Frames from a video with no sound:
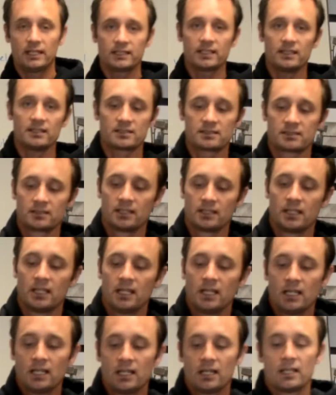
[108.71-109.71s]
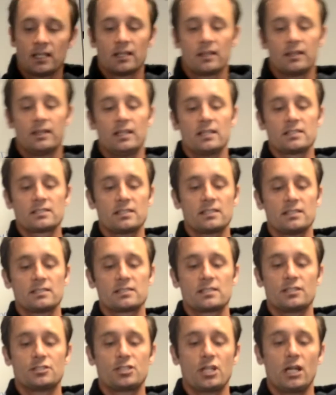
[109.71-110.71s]
this. This is
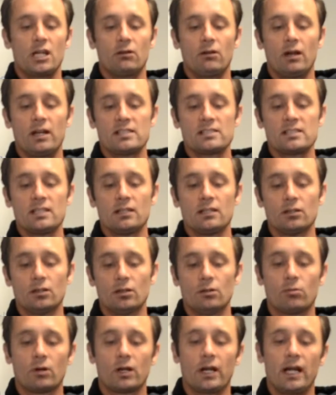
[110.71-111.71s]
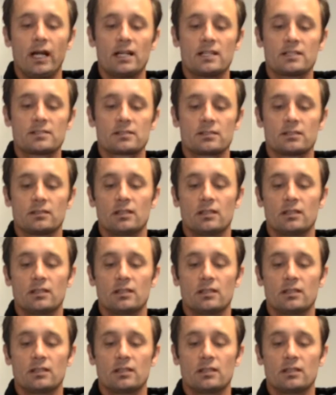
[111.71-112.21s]
a JRI single where it has